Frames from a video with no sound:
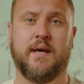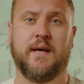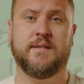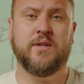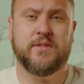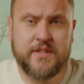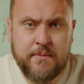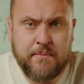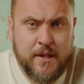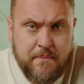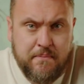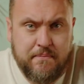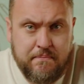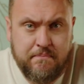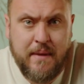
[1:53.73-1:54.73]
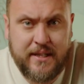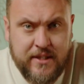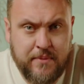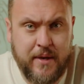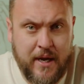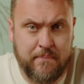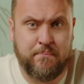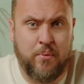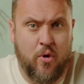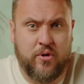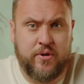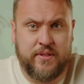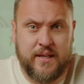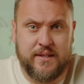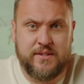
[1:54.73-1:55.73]
It's not simply meant to be a
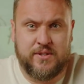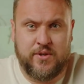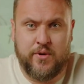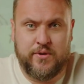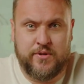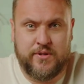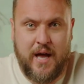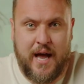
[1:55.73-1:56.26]
book that's used